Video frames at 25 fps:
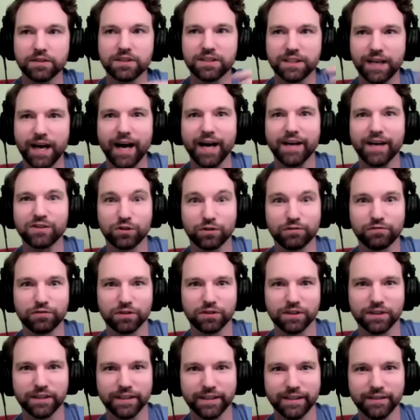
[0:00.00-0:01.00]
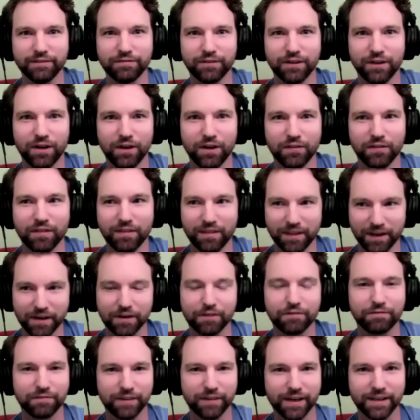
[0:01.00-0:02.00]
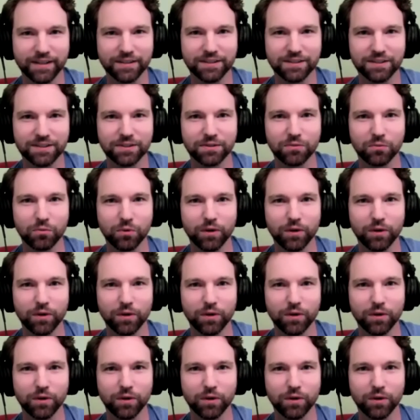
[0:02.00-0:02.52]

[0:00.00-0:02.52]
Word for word: sighs of relief on their face